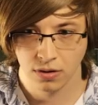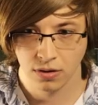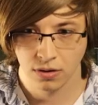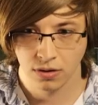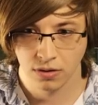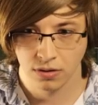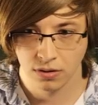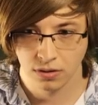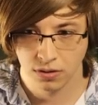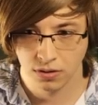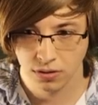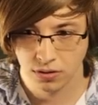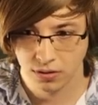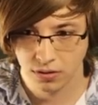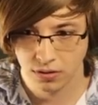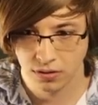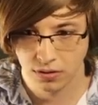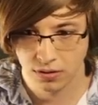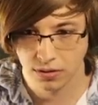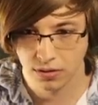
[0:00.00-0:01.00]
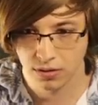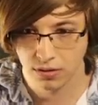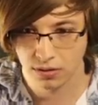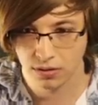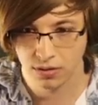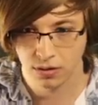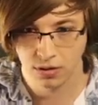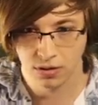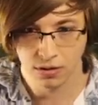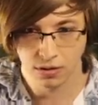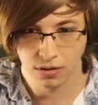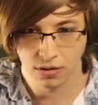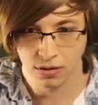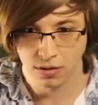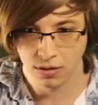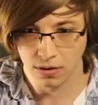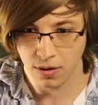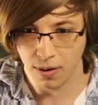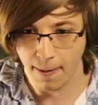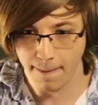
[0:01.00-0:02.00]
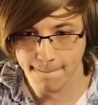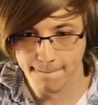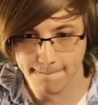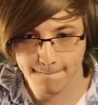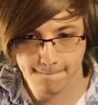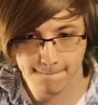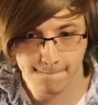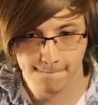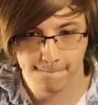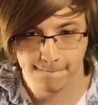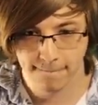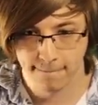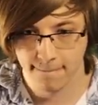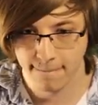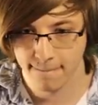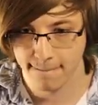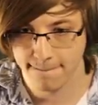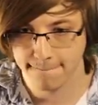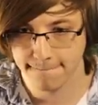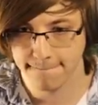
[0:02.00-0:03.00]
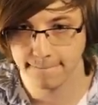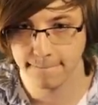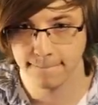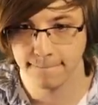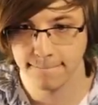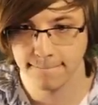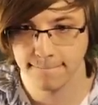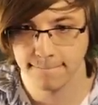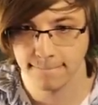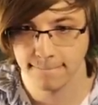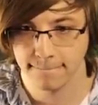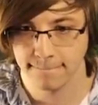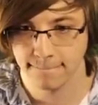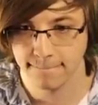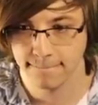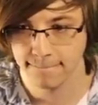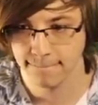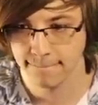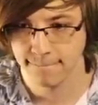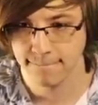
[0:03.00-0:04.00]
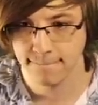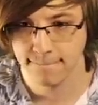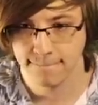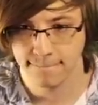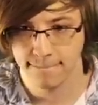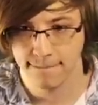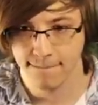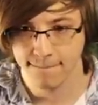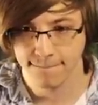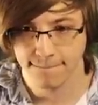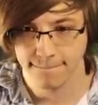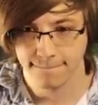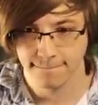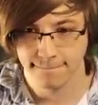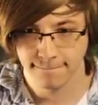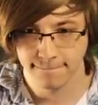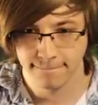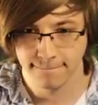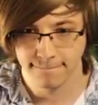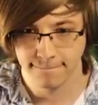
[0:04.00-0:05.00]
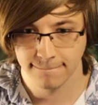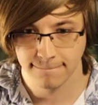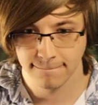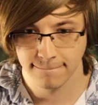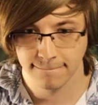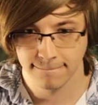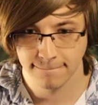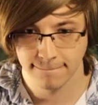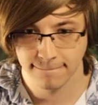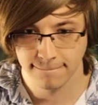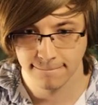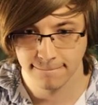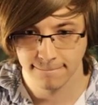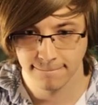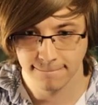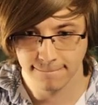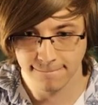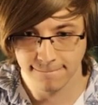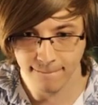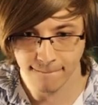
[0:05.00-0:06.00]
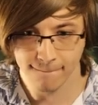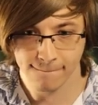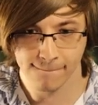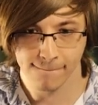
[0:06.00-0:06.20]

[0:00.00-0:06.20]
Nothing is said.